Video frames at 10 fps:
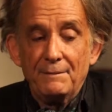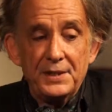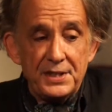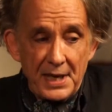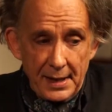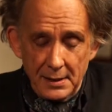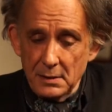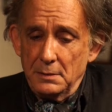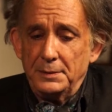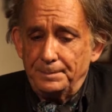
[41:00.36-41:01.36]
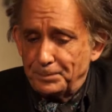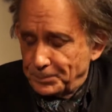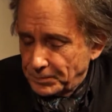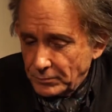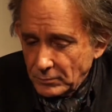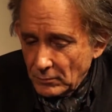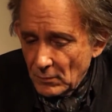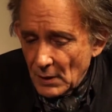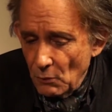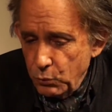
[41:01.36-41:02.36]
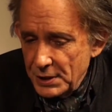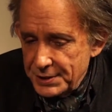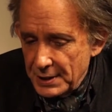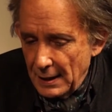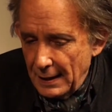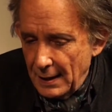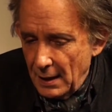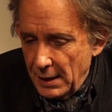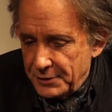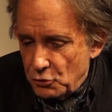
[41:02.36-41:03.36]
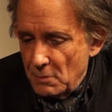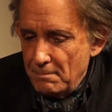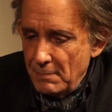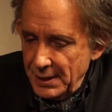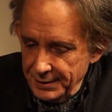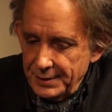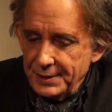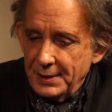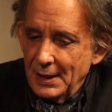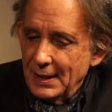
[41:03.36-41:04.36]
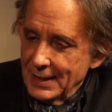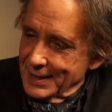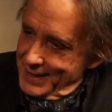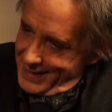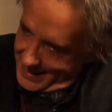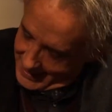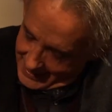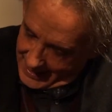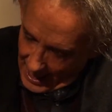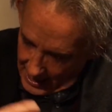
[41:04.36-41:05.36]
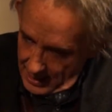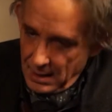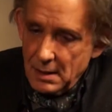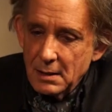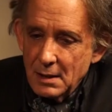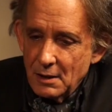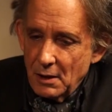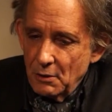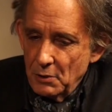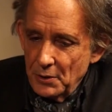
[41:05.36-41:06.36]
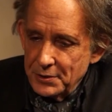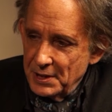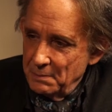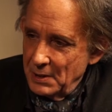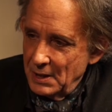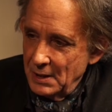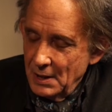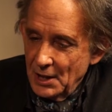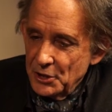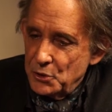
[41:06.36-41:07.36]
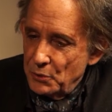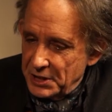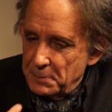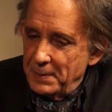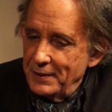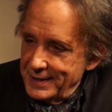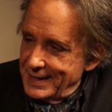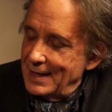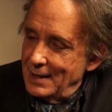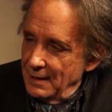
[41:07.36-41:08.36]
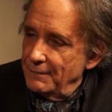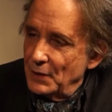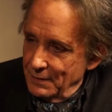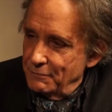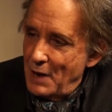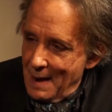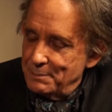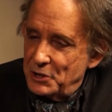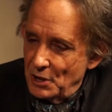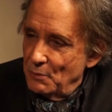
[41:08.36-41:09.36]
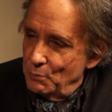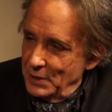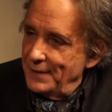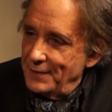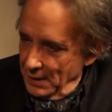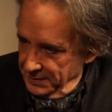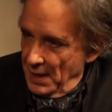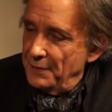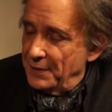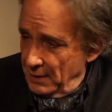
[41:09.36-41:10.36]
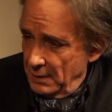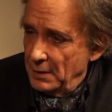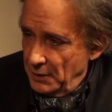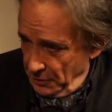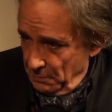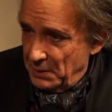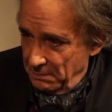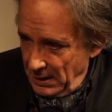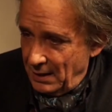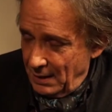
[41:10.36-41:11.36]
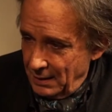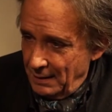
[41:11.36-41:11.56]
The second was a tremendous desire arose in me to experience that level of rapture with another human being.